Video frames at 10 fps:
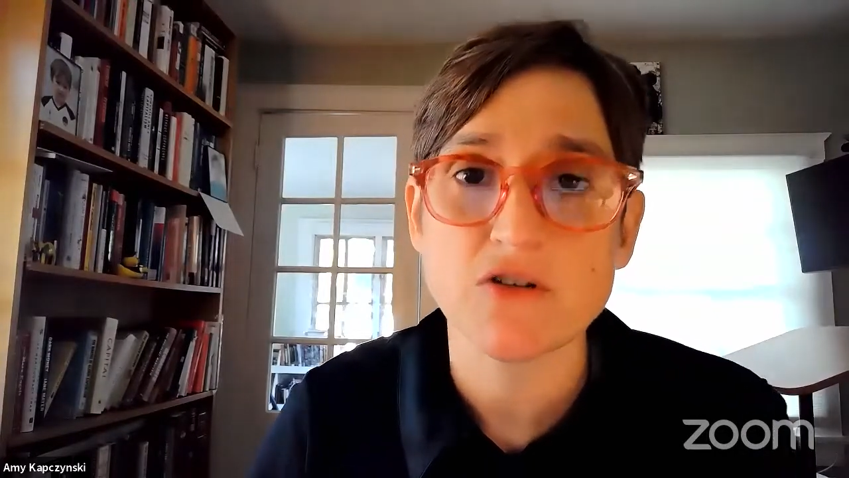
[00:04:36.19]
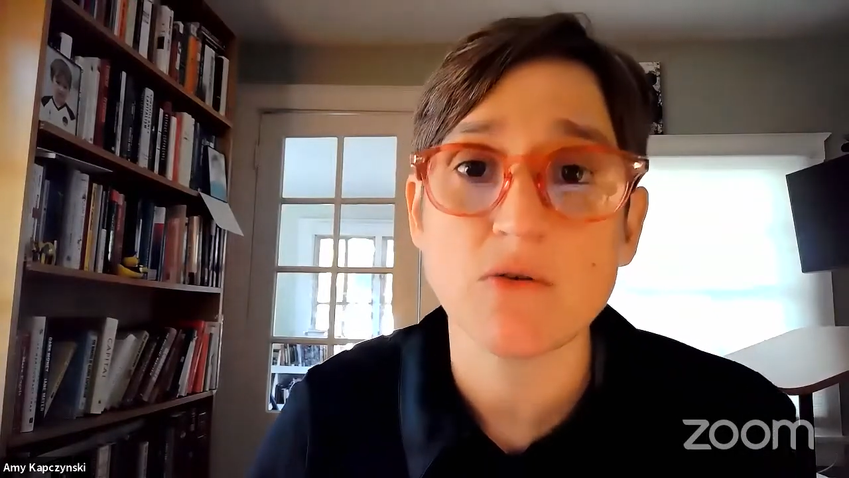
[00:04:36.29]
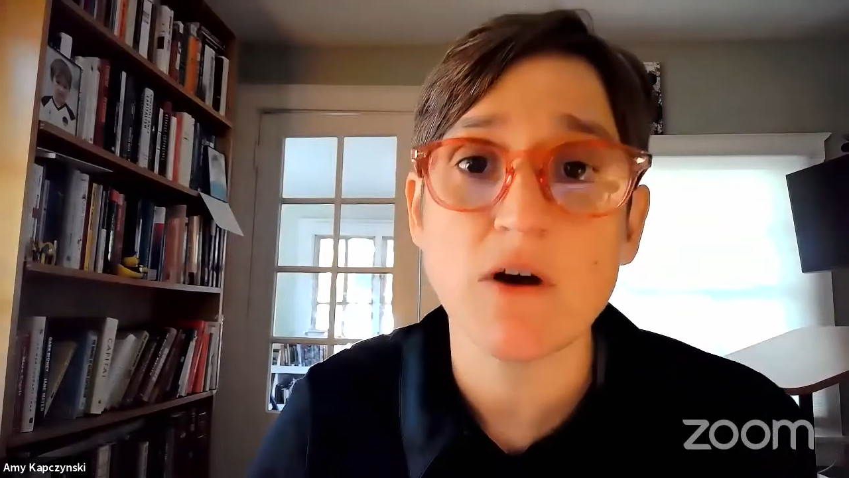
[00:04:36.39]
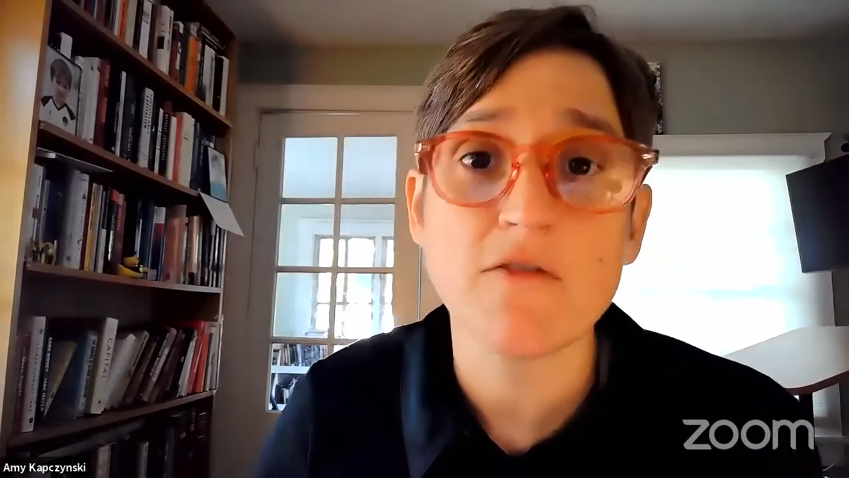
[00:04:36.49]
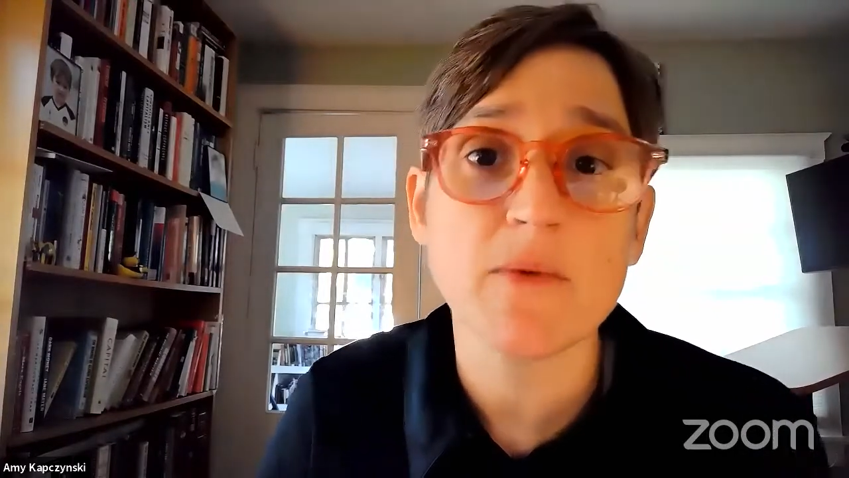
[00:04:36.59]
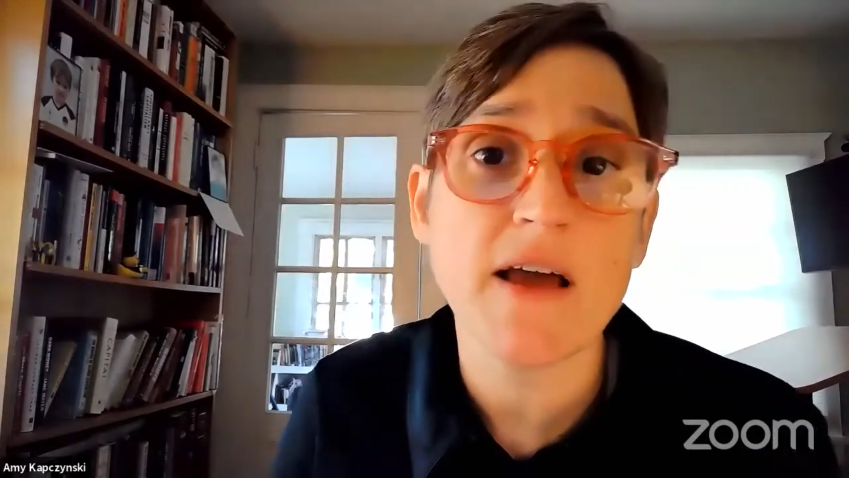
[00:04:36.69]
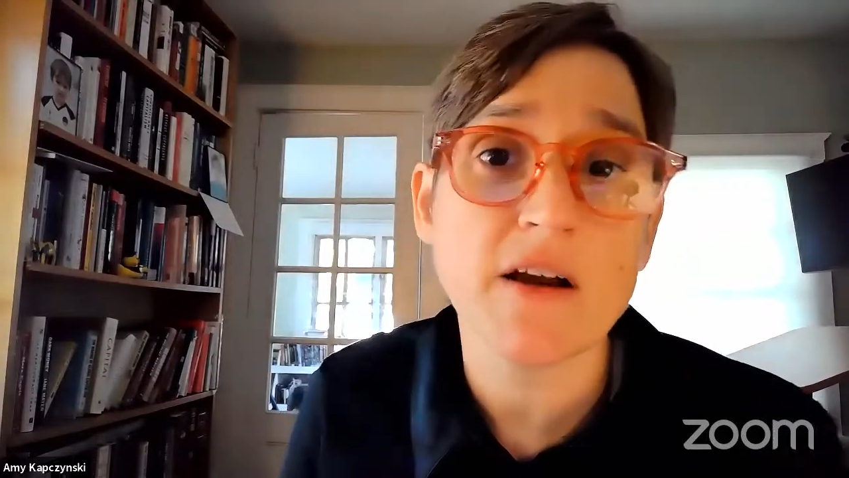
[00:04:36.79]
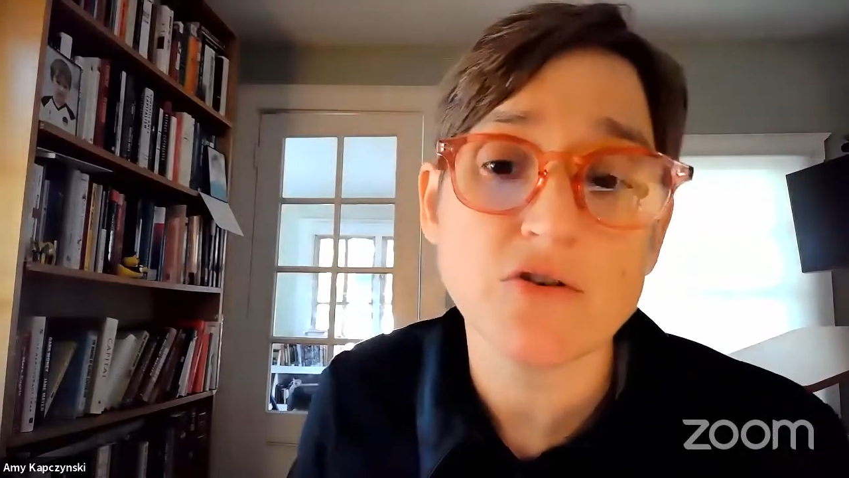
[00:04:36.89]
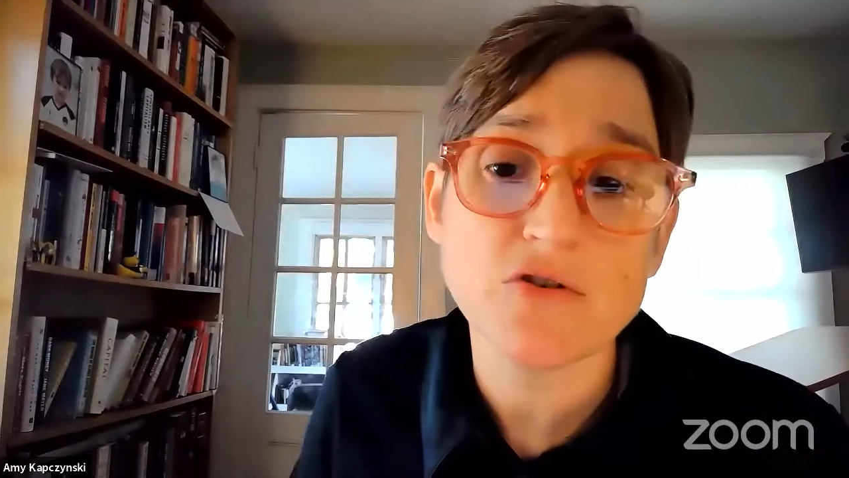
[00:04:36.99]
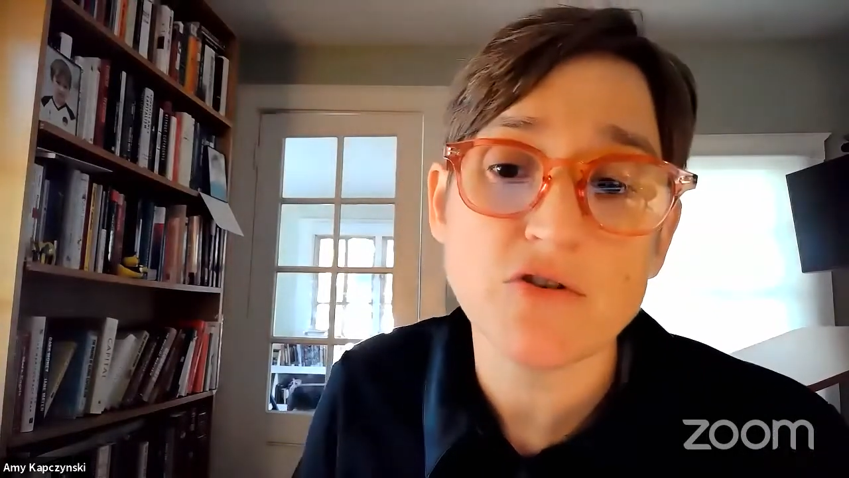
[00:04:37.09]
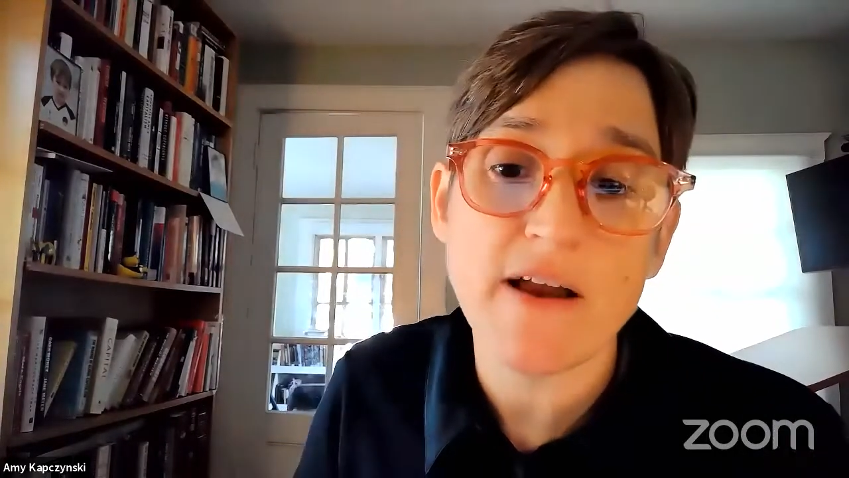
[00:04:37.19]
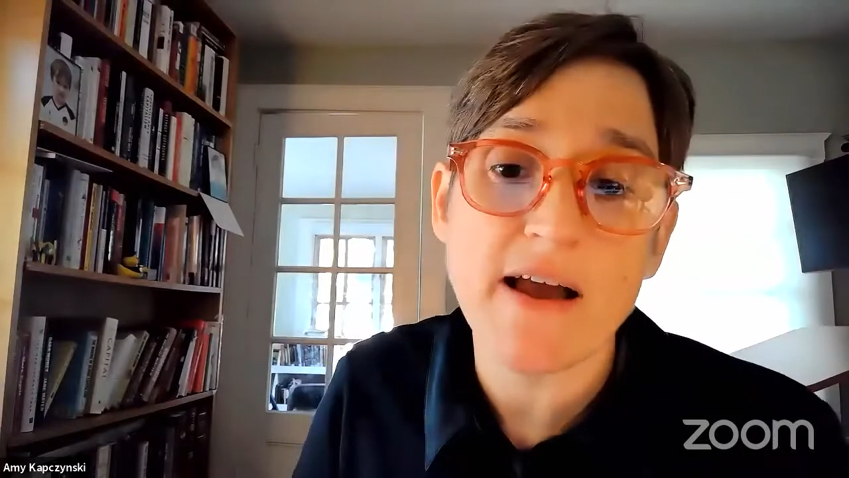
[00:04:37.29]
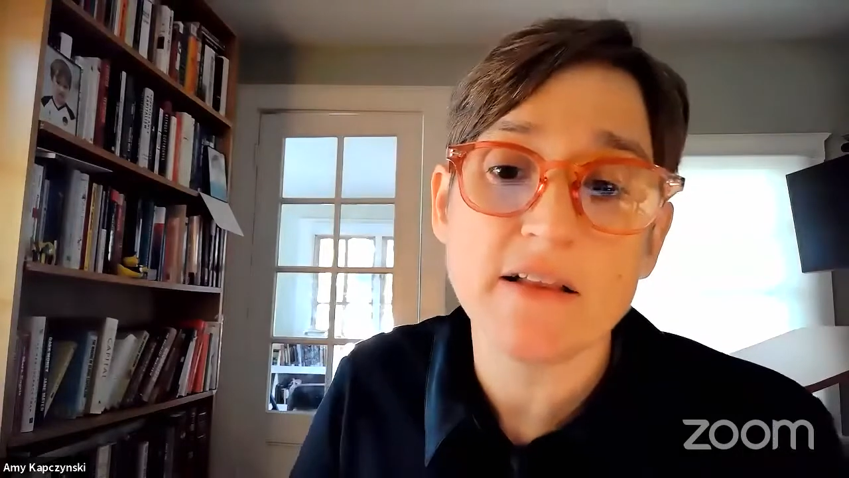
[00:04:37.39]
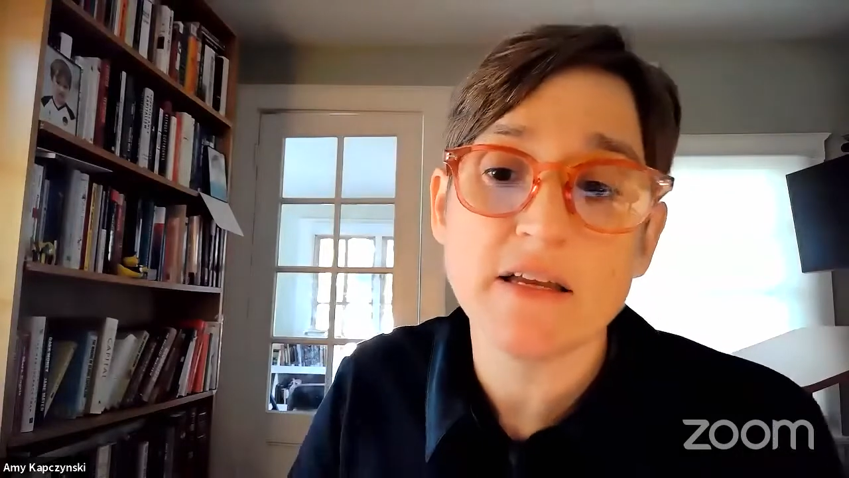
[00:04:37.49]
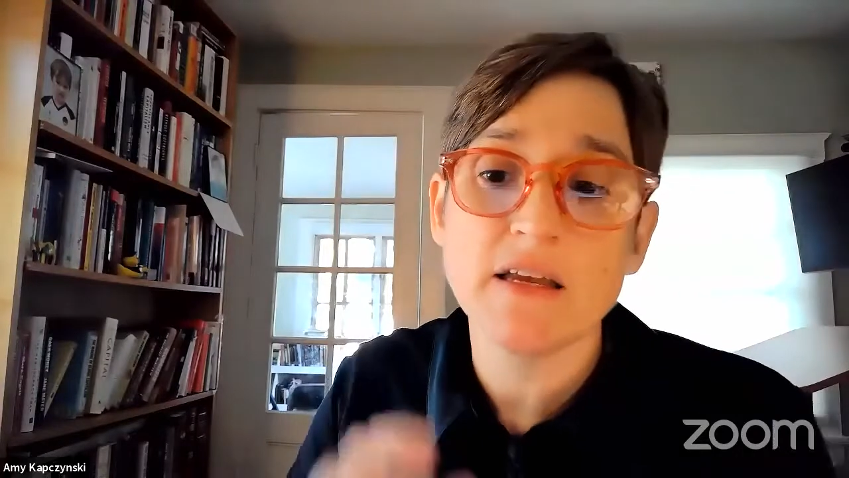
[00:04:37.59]
So, government actors are
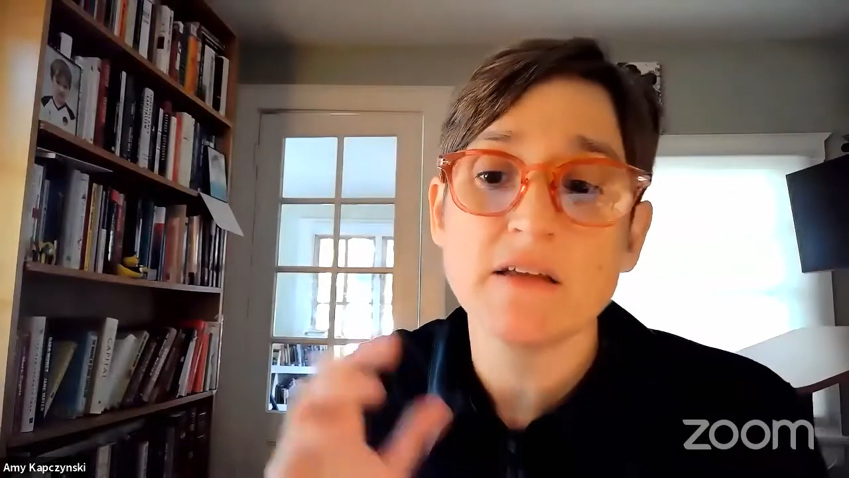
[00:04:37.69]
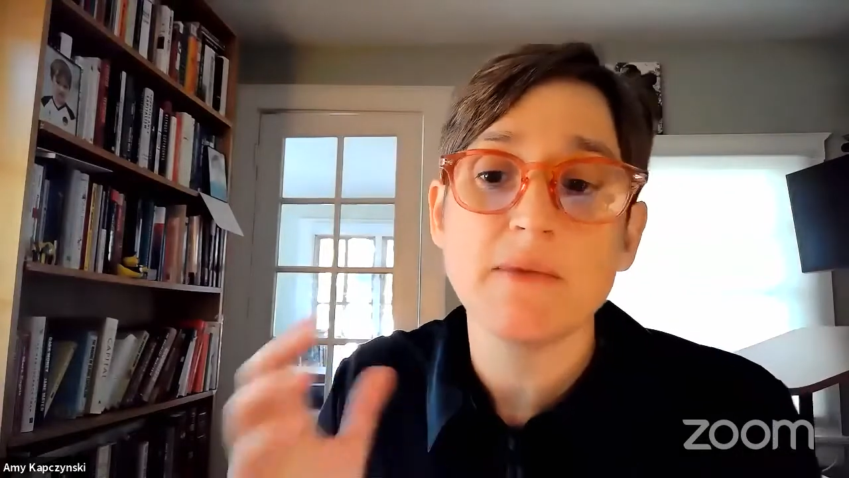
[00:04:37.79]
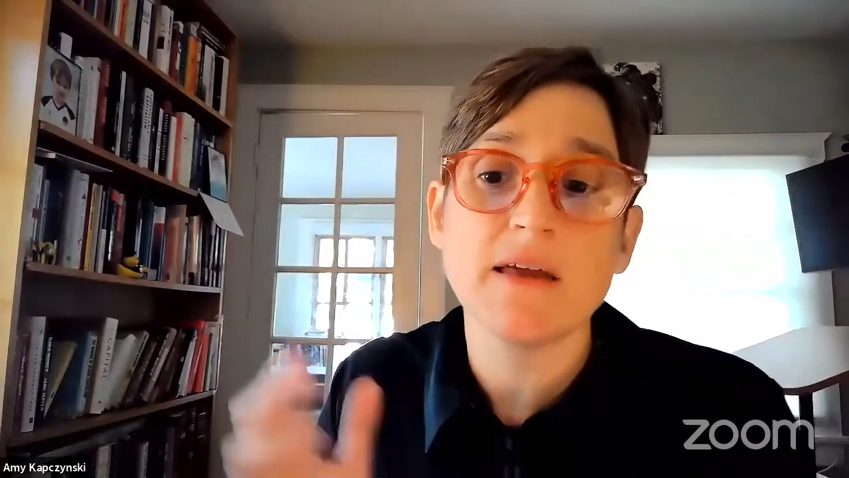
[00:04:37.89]
allocating